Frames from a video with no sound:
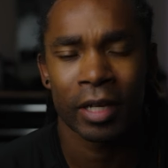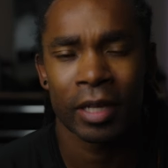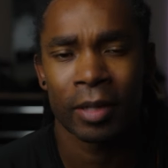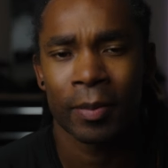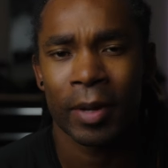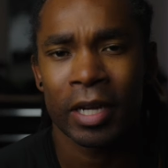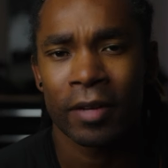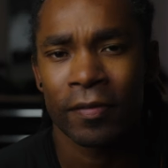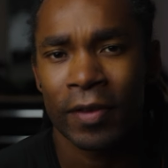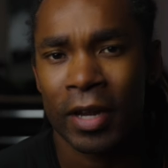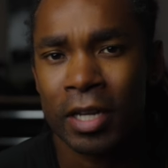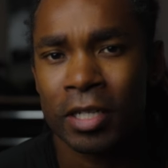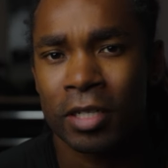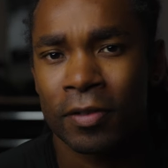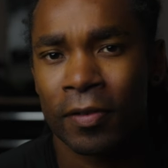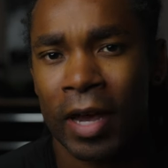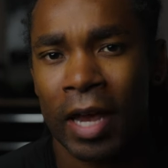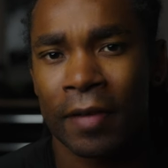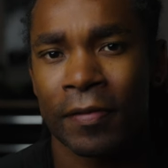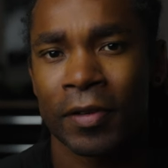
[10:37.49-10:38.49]
And the main advantage
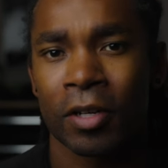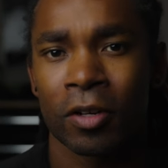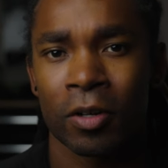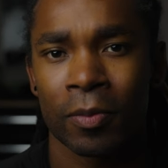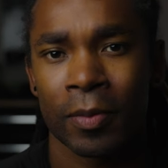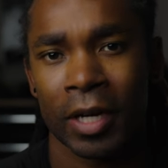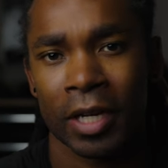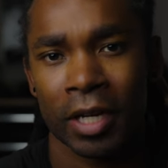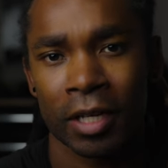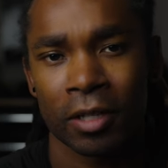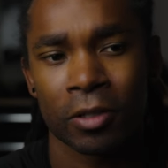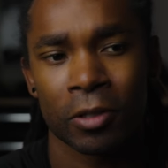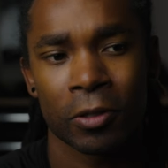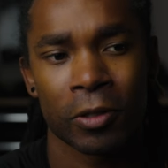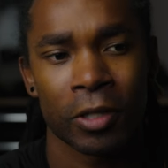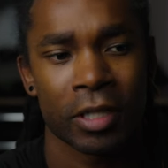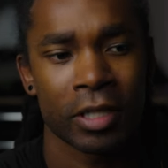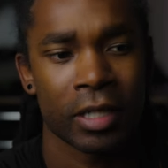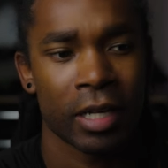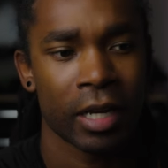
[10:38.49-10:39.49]
of having it on my Kindle
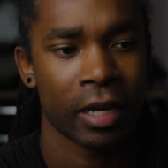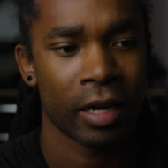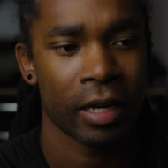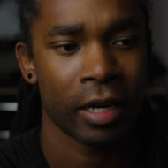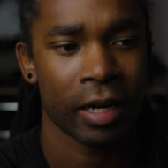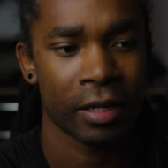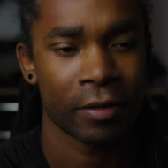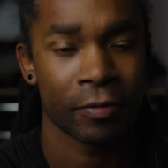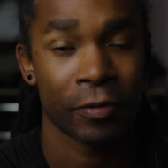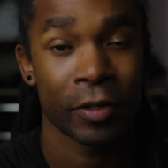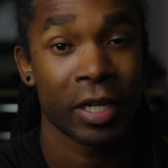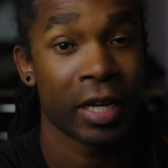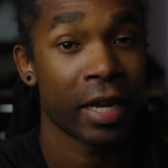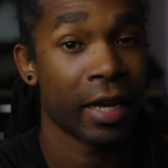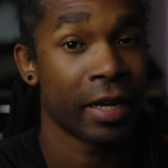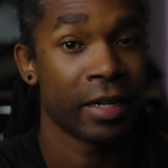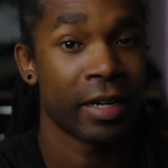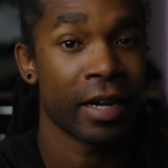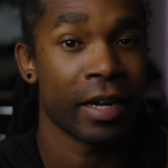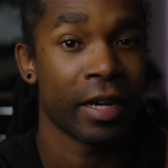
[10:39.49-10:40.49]
is that I can read it
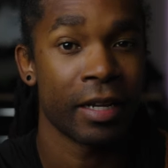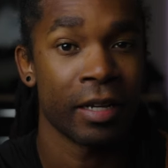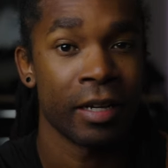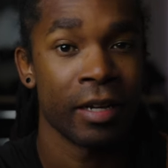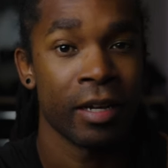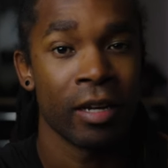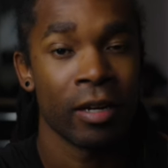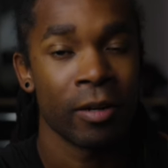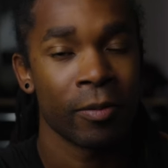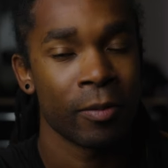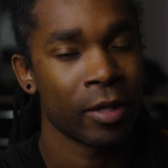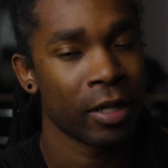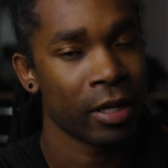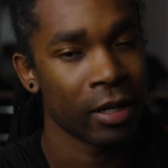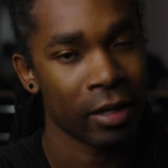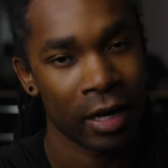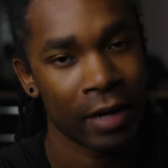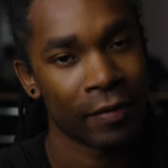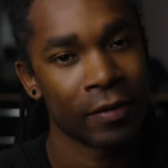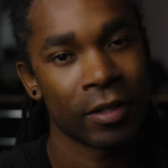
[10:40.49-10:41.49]
at night
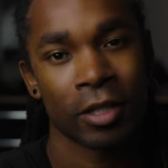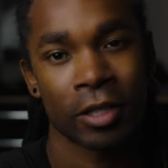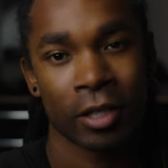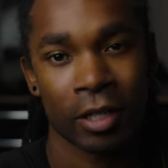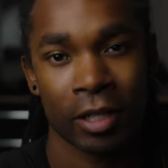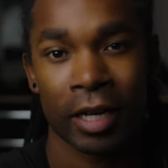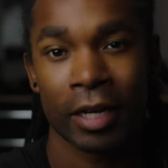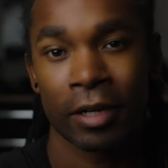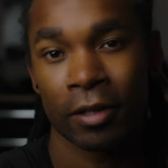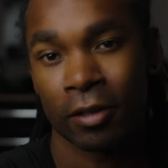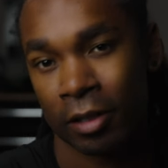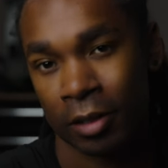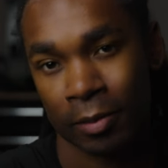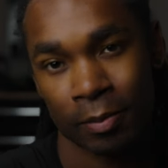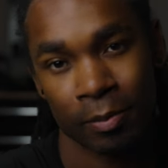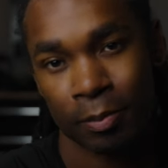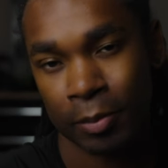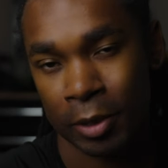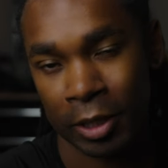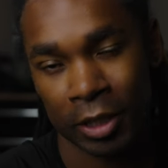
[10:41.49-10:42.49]
without having to turn a light on
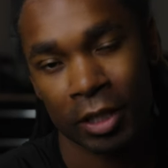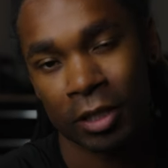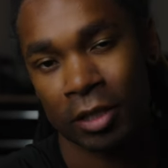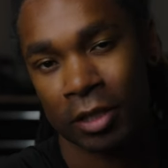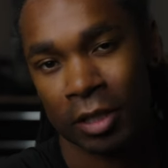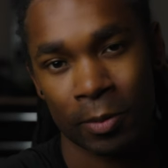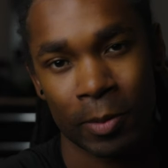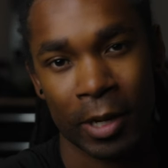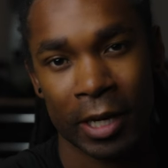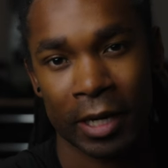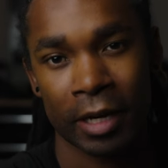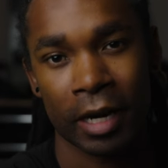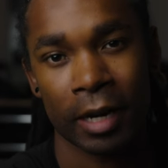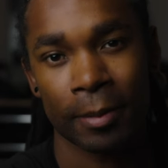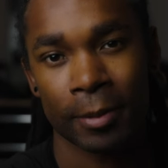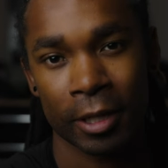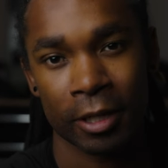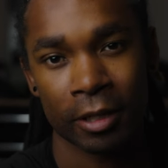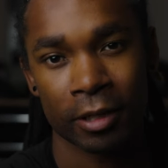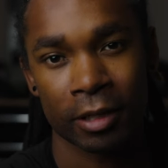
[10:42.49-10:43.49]
and potentially waking
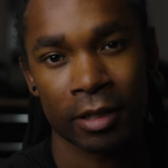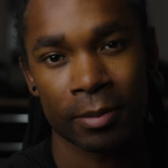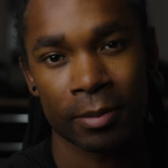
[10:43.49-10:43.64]
Abigail